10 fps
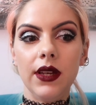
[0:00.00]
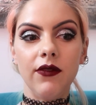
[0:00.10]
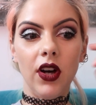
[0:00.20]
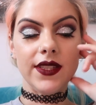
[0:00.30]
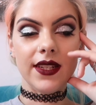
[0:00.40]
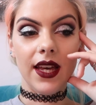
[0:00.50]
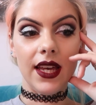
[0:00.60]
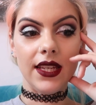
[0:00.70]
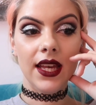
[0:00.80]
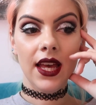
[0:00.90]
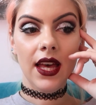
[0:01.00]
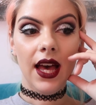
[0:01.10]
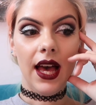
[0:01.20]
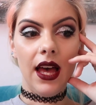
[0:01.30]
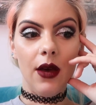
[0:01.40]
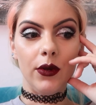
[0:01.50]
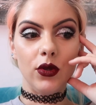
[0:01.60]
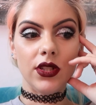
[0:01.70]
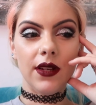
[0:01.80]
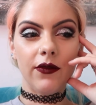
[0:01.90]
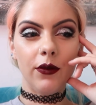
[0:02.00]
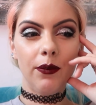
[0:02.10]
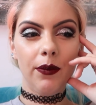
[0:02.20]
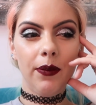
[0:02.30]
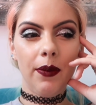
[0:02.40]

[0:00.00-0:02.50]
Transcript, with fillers: invite today uh, we ordered it from